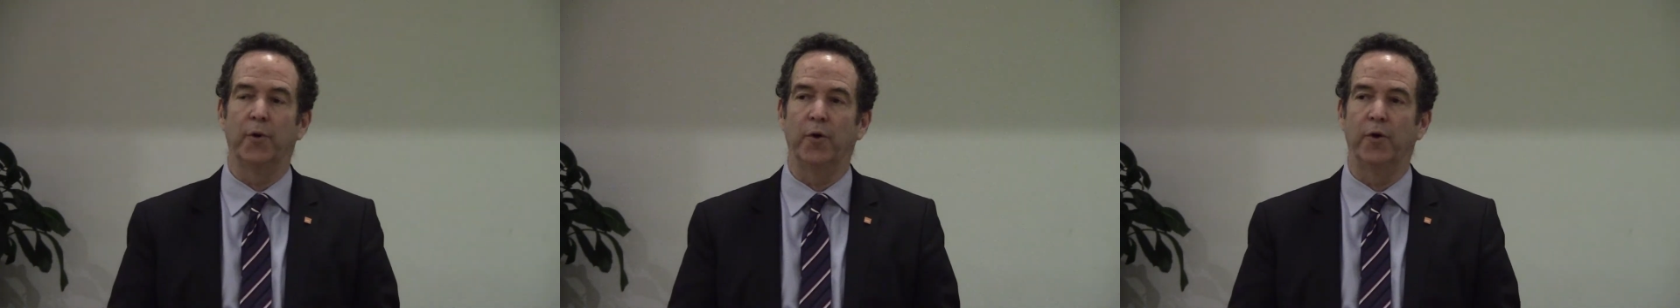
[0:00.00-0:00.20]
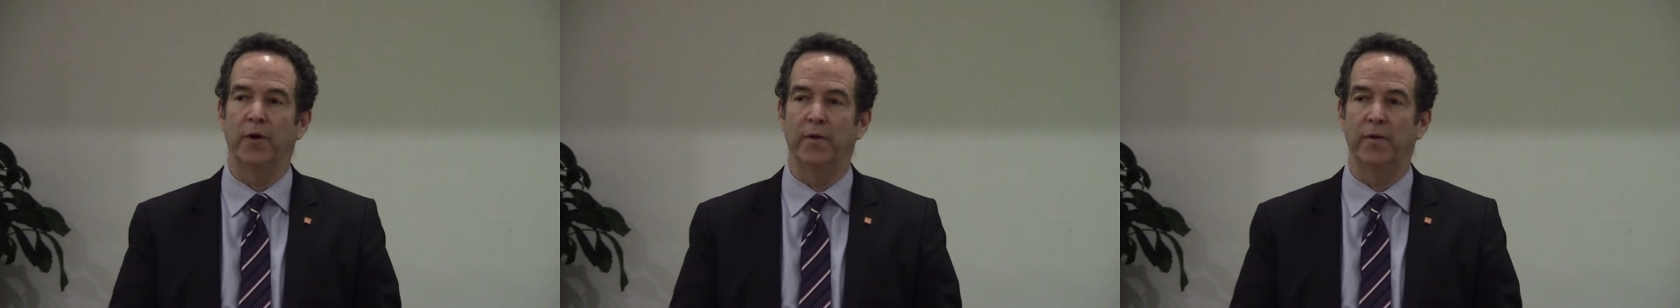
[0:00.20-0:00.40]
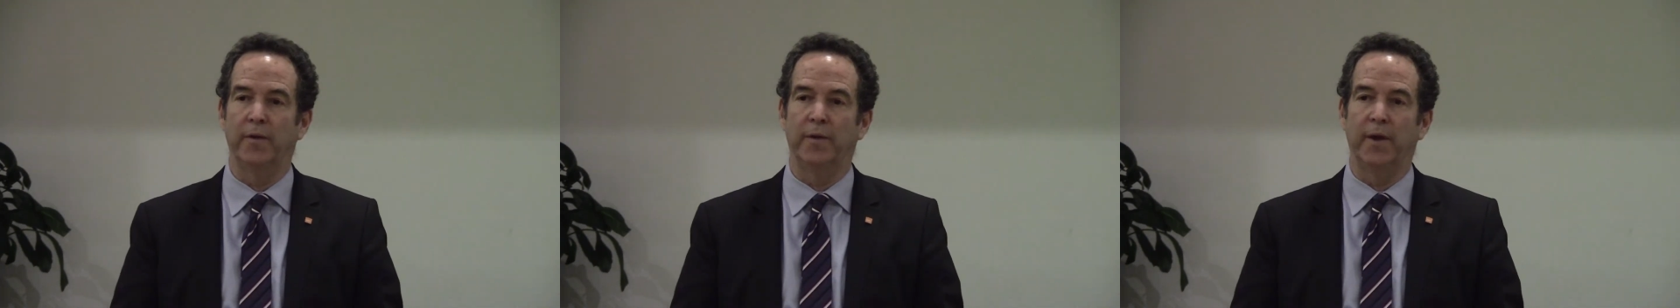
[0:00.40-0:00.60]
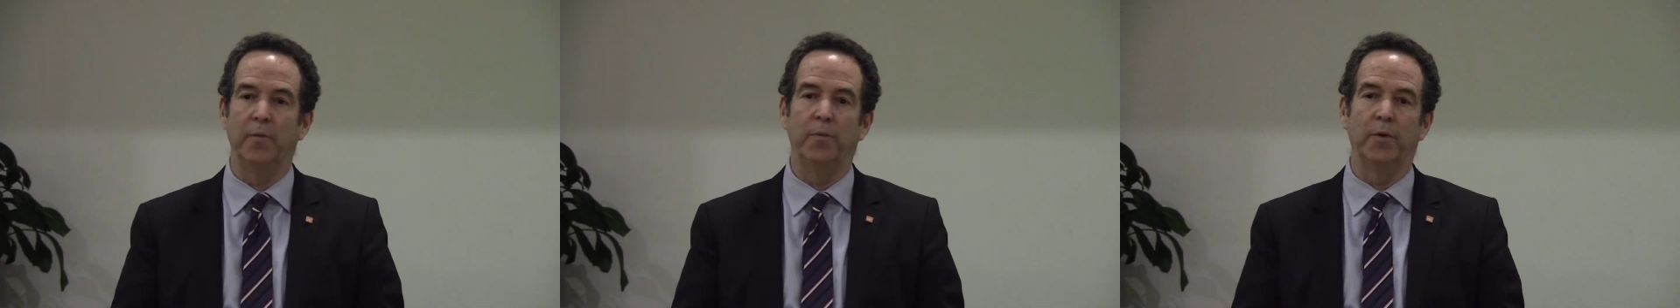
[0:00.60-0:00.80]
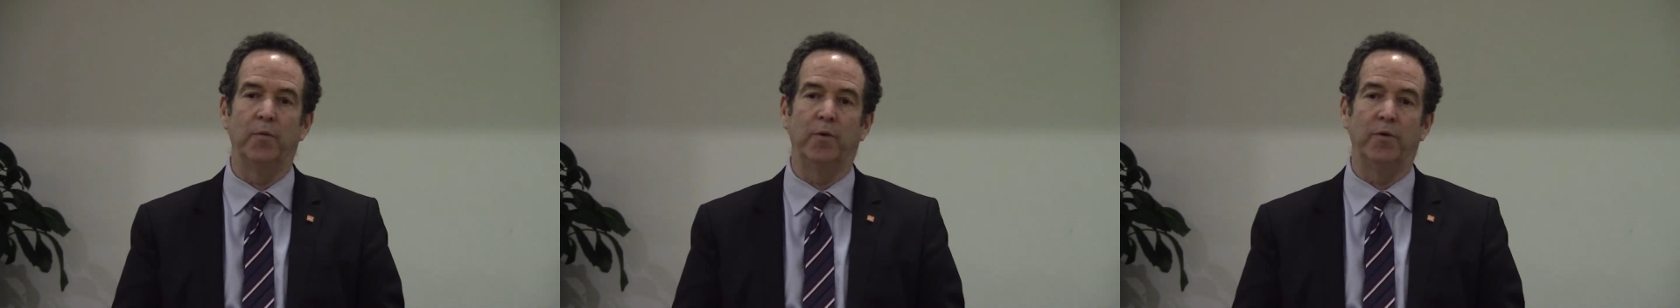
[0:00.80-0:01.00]
burden that
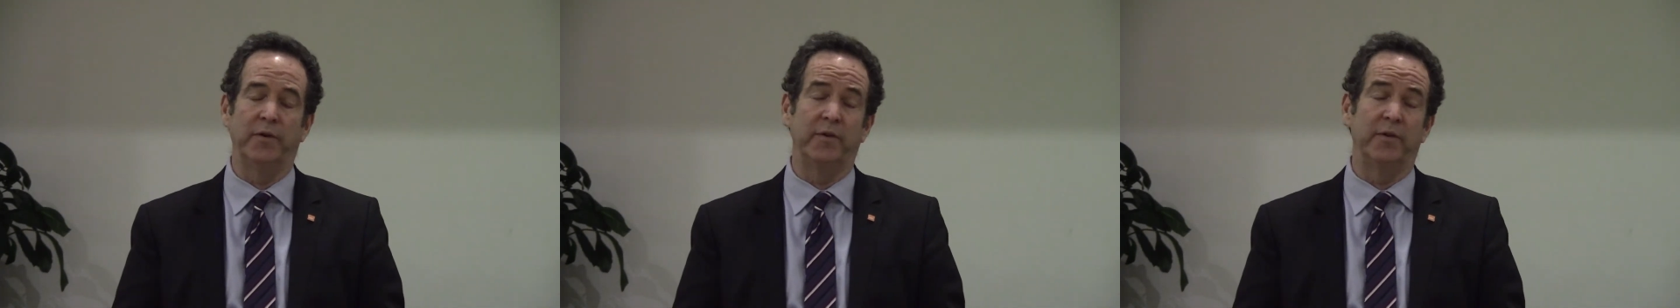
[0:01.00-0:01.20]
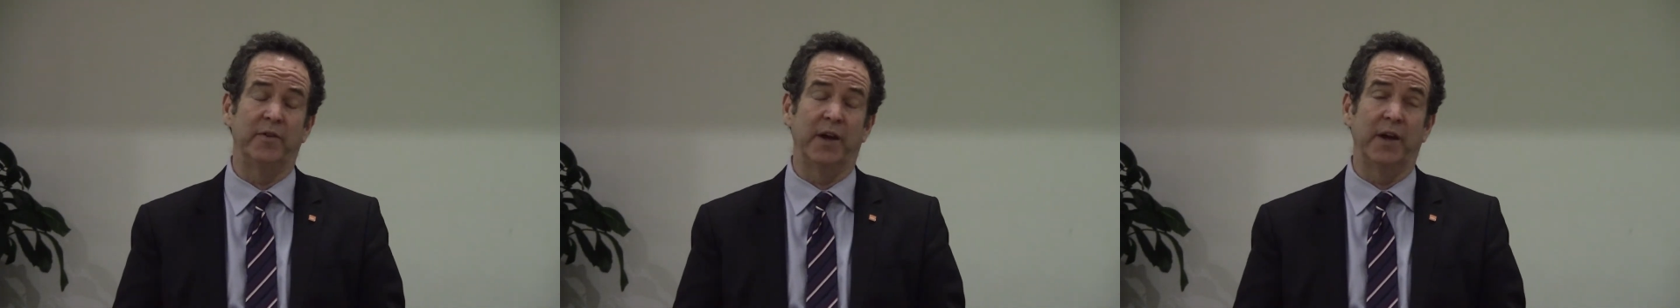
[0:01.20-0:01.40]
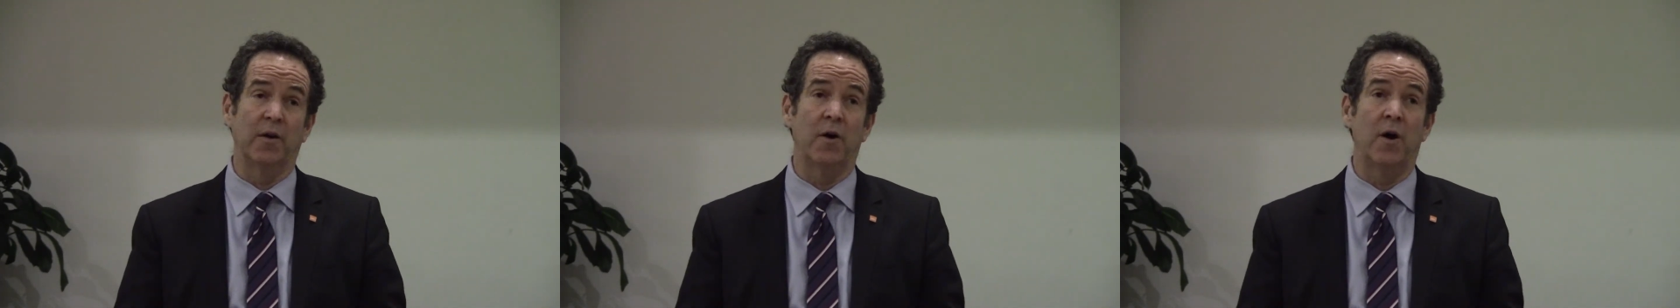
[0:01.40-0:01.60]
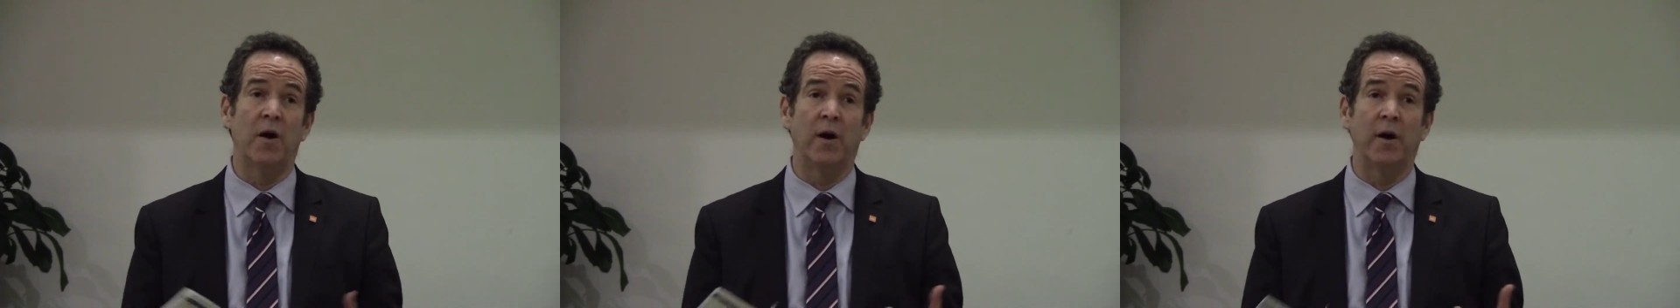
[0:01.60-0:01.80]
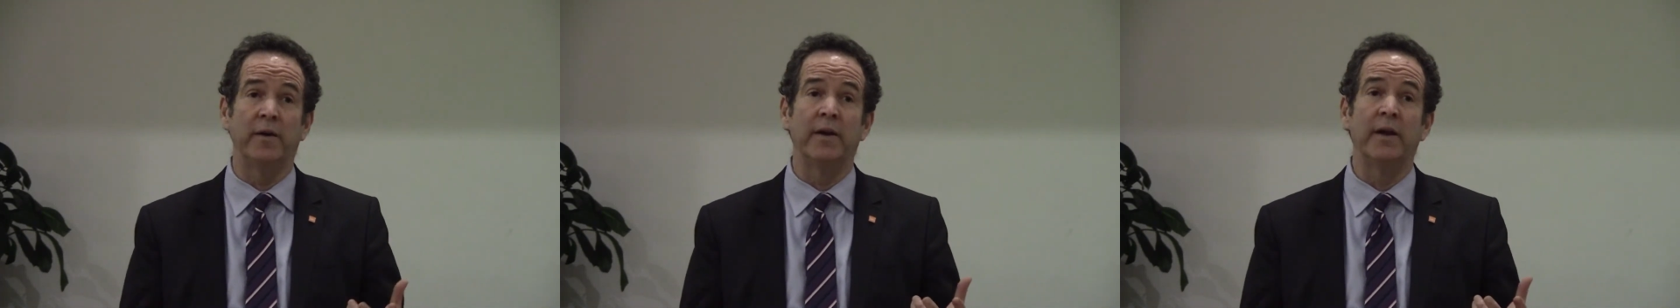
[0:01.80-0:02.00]
they've been willing to take
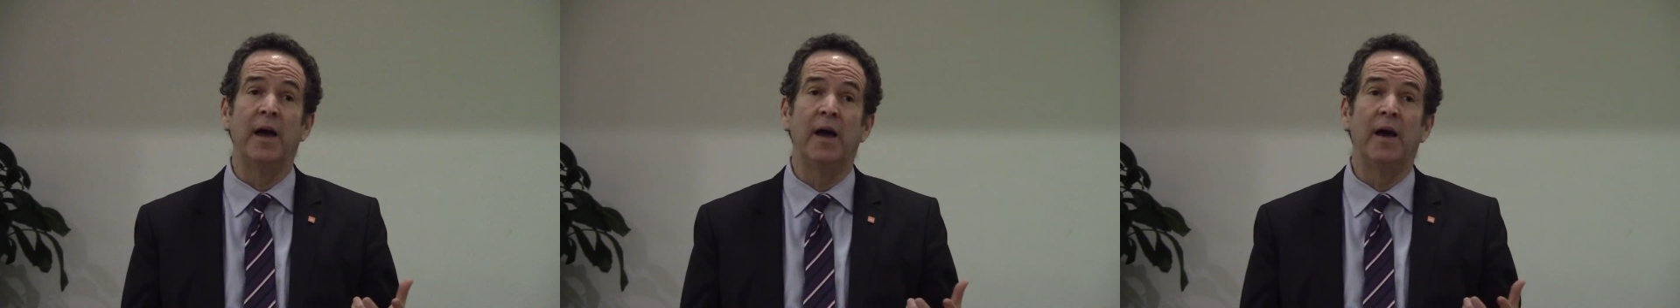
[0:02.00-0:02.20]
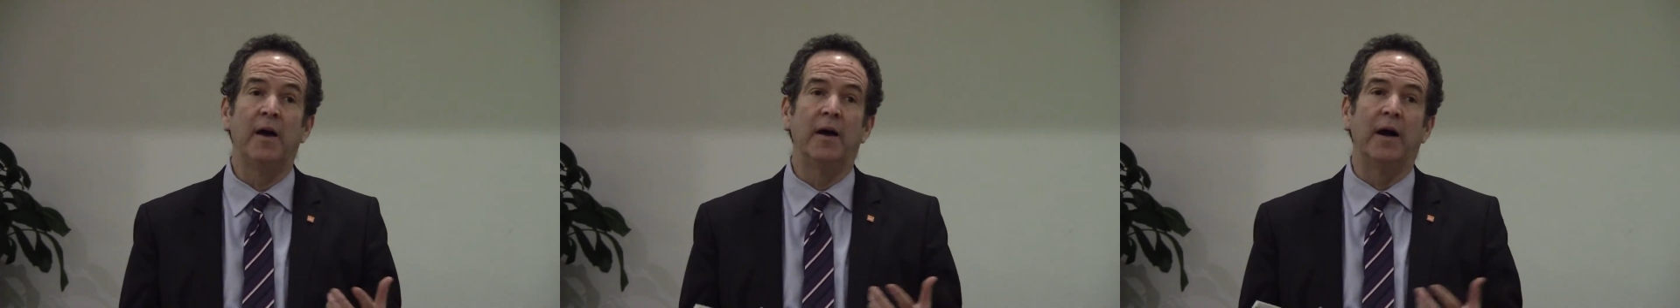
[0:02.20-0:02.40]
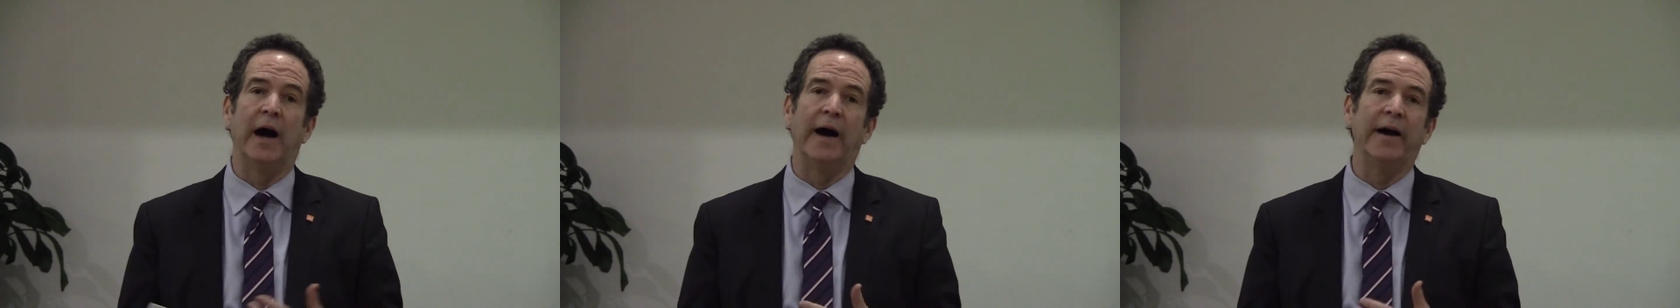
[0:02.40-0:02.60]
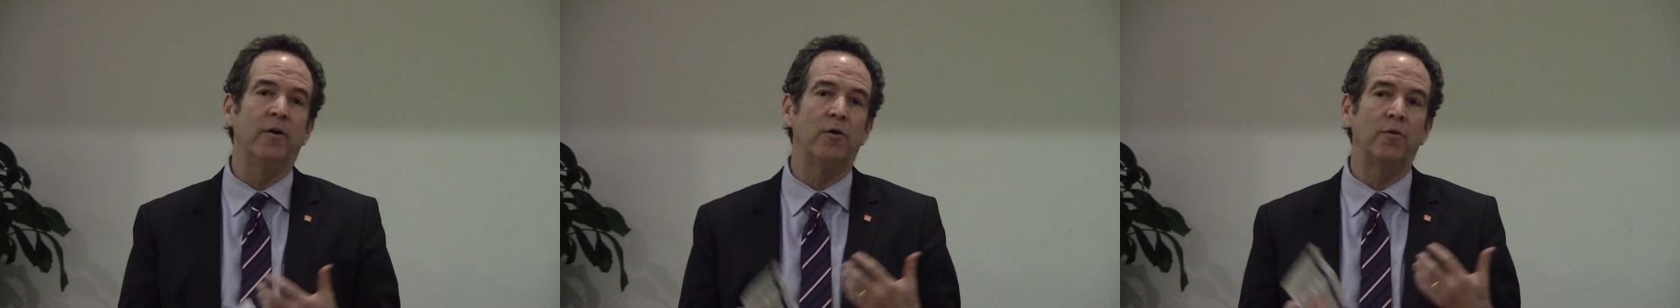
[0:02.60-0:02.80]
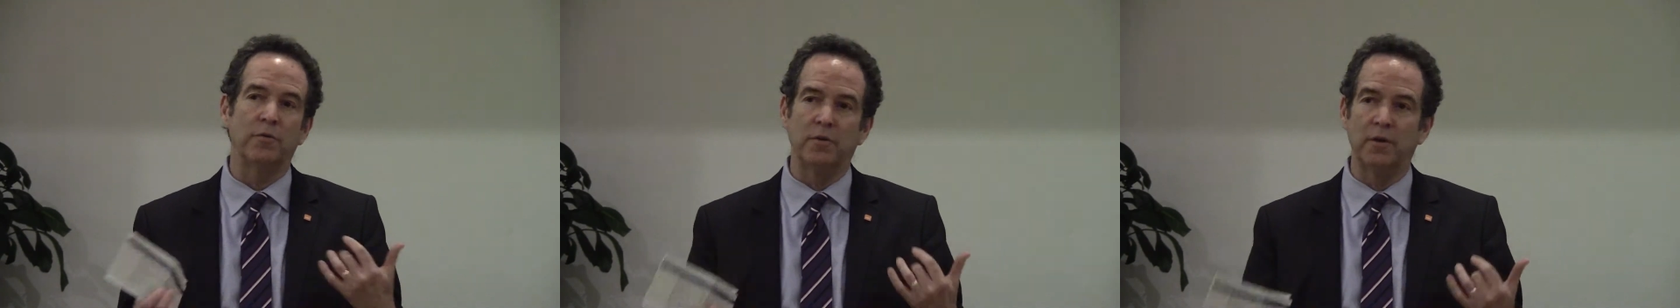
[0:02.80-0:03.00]
on. I
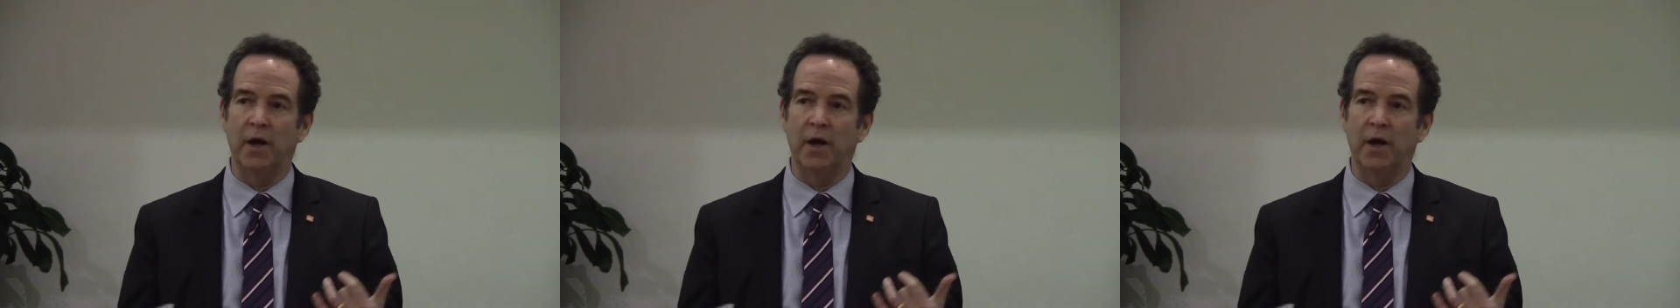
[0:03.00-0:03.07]
don't